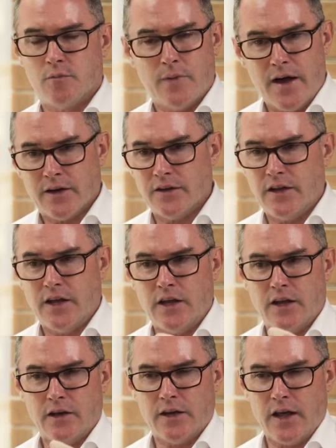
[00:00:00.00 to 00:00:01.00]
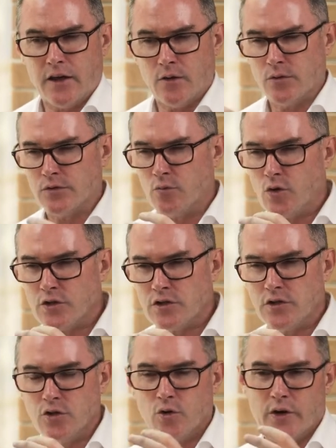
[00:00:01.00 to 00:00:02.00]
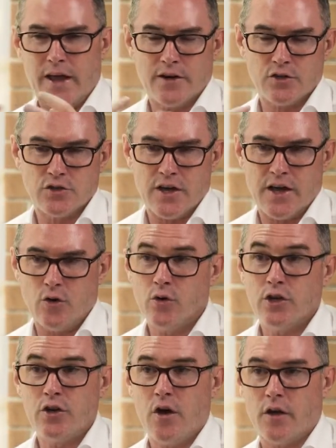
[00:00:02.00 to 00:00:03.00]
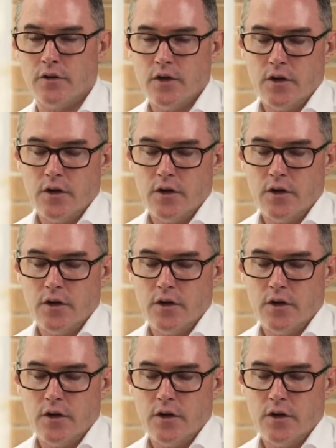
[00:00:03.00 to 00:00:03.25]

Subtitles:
marketing and angles and what to do and how to say it, or you're not.